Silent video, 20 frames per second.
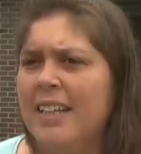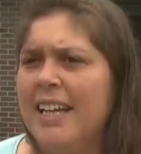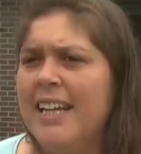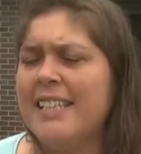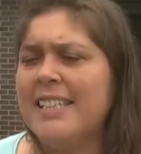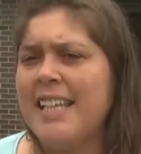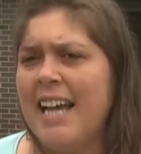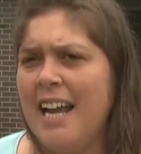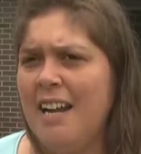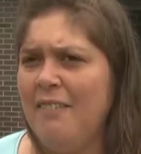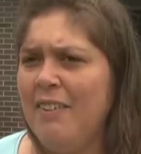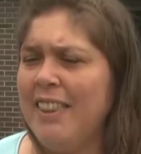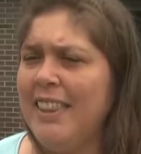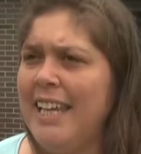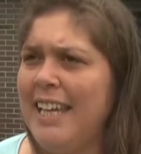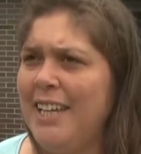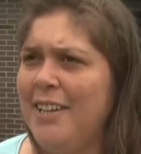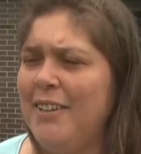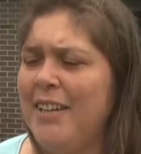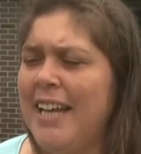It's kind of a
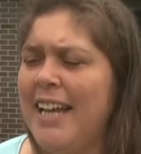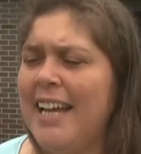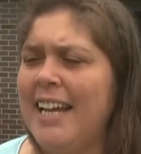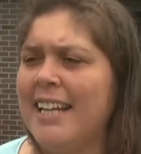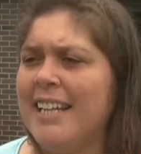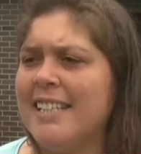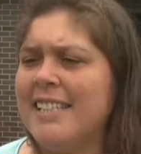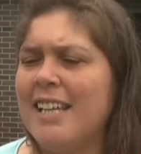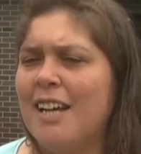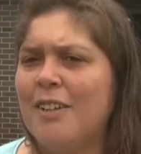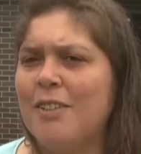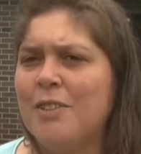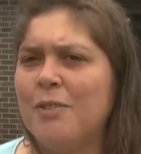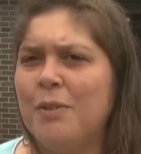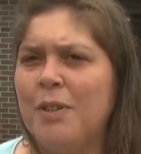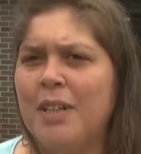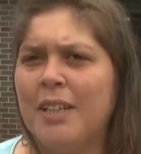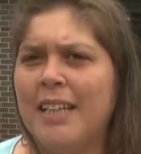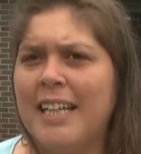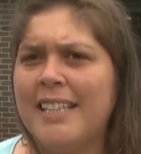thank you day and it's
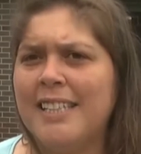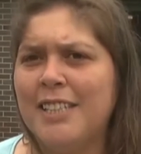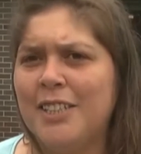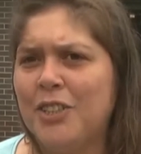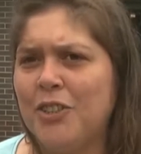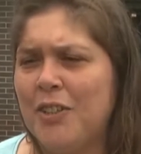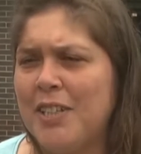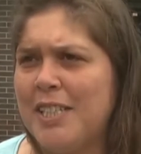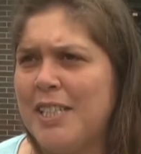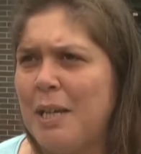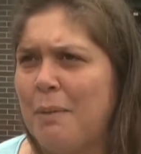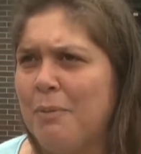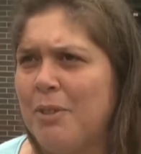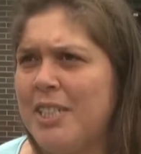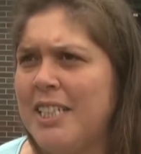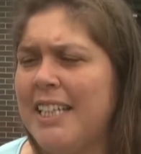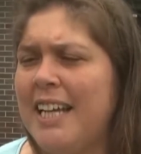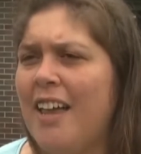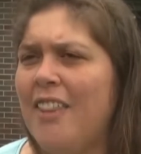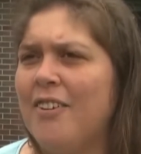also a let's enjoy summer
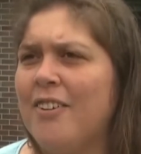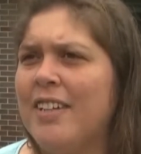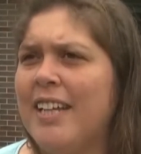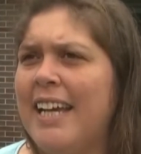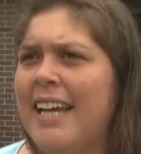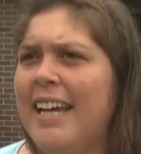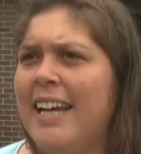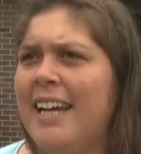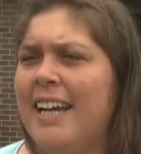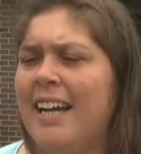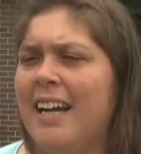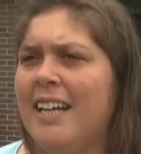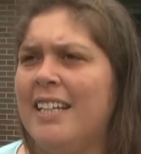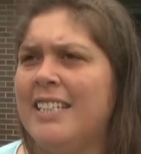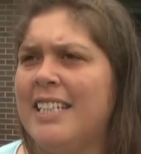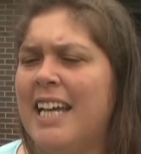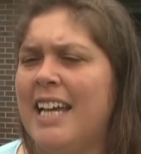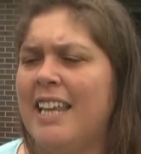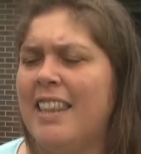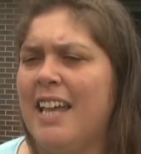together day, a
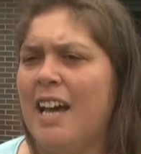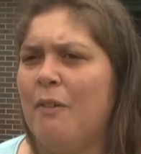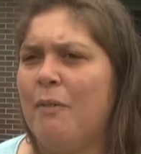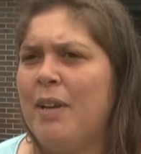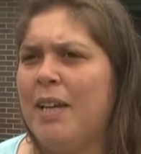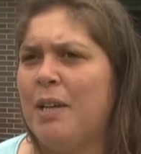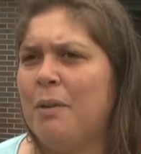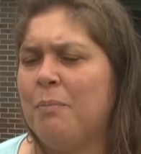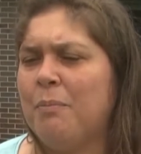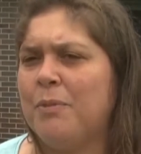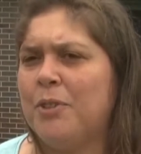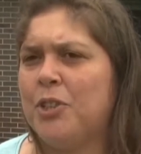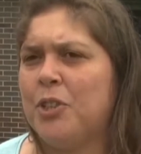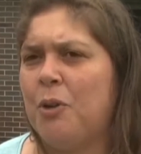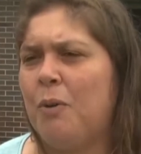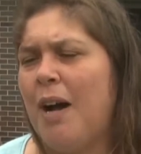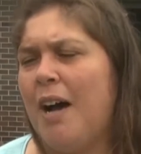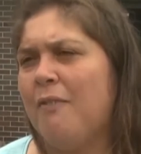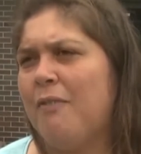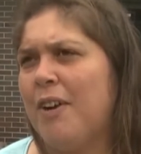day that we can
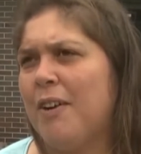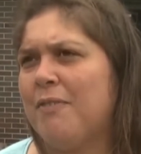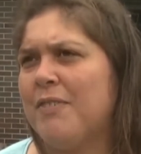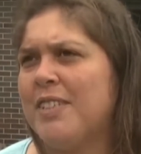show off our